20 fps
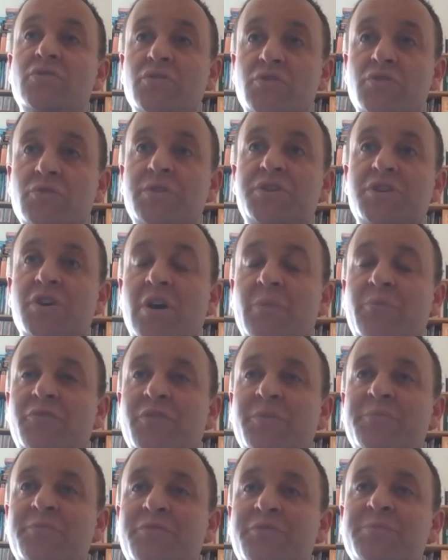do a
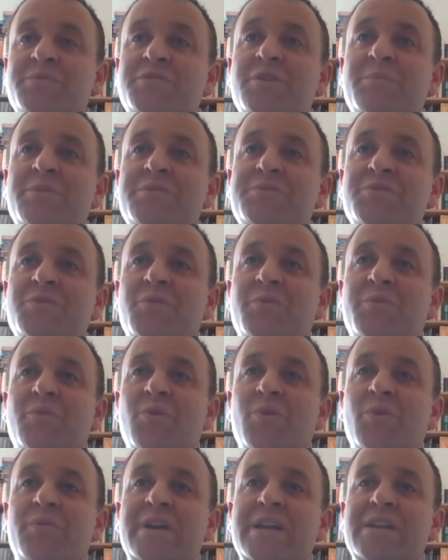job from someone who's
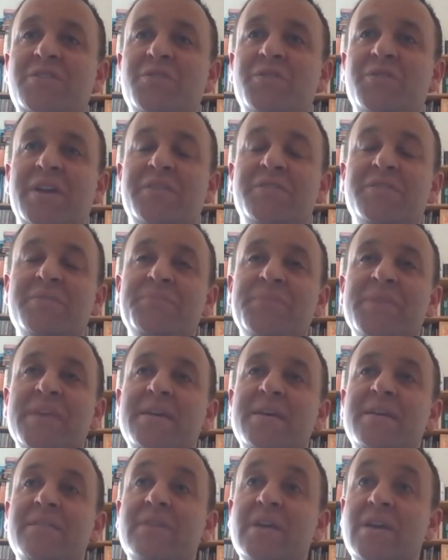already doing it.
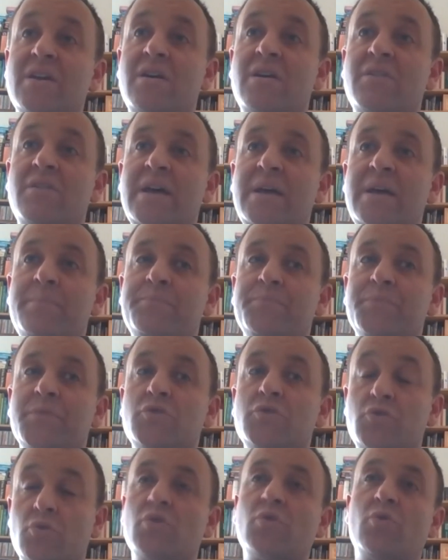They are
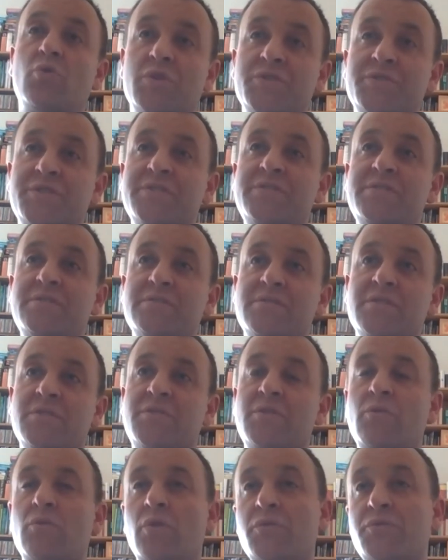short courses,
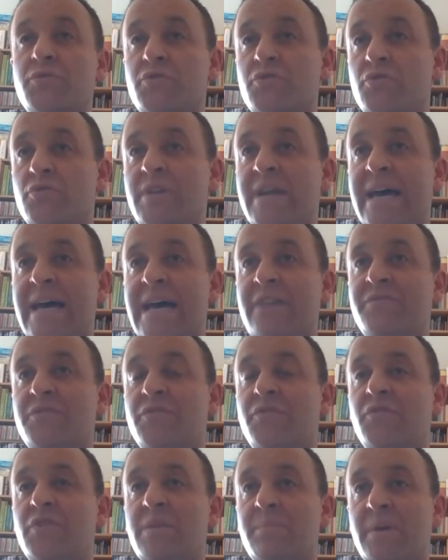so they're all 2.5
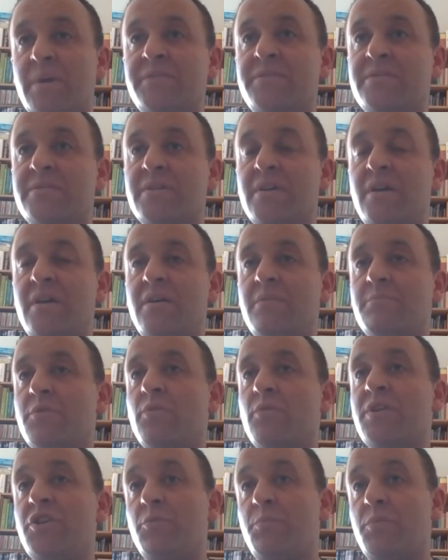to 3 months.
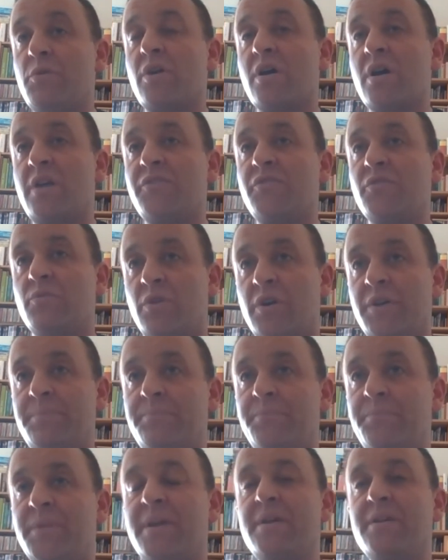But when you book onto
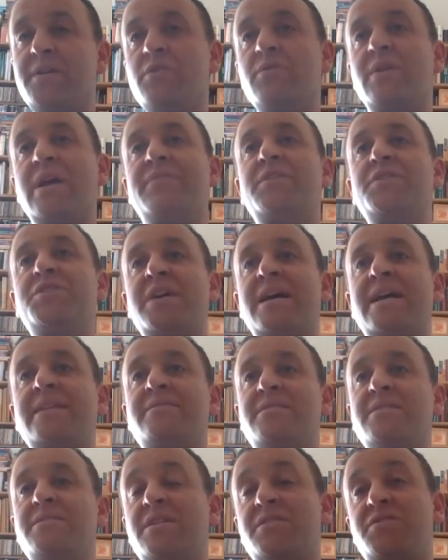one, you get the
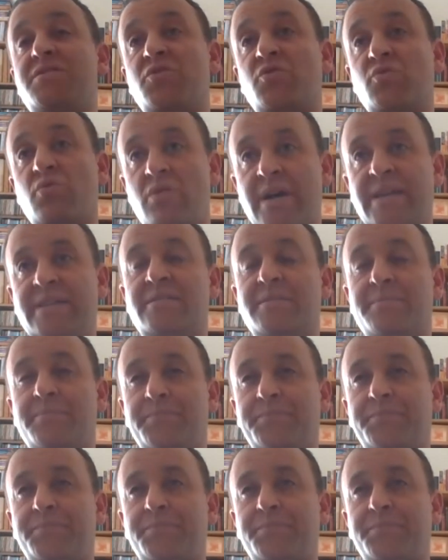chance to sit it twice